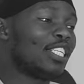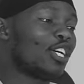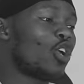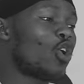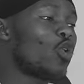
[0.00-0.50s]
the
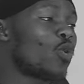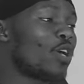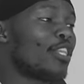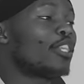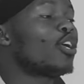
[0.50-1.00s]

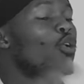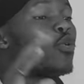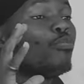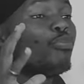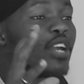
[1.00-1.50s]
whole the
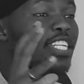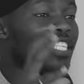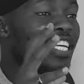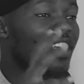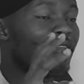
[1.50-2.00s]
whole
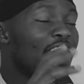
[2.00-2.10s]
branding,